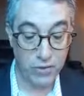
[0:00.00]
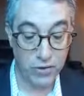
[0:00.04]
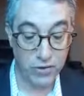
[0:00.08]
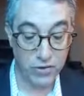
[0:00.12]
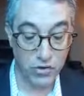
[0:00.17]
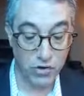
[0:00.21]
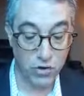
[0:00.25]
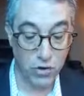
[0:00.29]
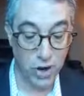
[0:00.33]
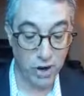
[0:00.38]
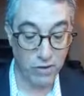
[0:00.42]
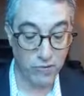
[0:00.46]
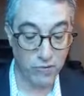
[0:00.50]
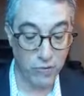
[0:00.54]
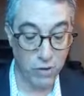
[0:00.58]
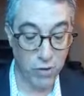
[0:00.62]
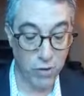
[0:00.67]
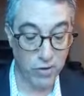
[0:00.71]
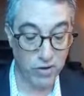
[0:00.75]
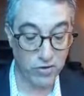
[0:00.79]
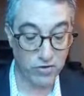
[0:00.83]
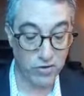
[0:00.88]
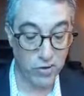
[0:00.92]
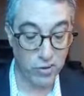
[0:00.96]
Should I
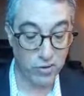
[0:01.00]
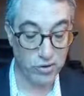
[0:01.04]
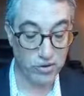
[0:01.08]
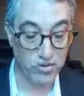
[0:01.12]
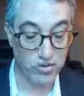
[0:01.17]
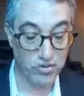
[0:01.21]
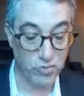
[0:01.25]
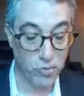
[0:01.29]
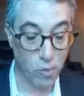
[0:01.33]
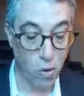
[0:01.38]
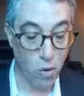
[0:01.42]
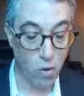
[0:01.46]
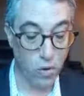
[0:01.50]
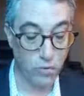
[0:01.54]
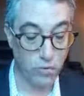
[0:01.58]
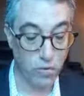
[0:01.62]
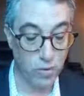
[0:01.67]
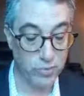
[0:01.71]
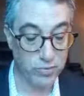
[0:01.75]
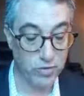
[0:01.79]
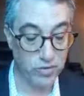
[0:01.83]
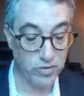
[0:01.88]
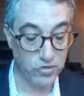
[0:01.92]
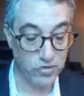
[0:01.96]
focus on a small
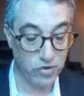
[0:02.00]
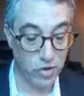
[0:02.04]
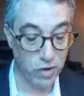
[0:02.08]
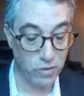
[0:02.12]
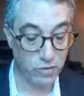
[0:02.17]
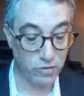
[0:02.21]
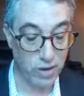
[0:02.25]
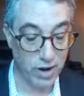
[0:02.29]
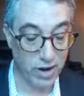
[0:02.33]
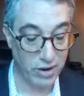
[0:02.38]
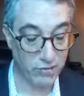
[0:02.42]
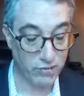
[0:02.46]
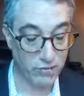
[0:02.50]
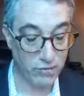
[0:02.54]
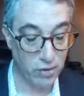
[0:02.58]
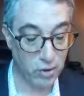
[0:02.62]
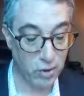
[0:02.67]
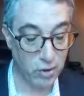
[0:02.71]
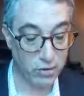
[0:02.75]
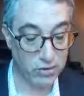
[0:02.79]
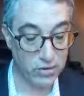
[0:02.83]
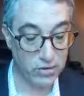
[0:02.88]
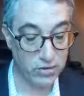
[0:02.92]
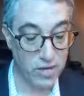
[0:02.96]
group to survey at
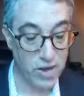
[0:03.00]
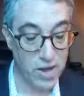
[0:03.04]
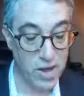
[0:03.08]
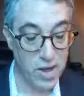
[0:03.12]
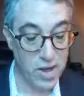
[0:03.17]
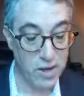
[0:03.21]
first?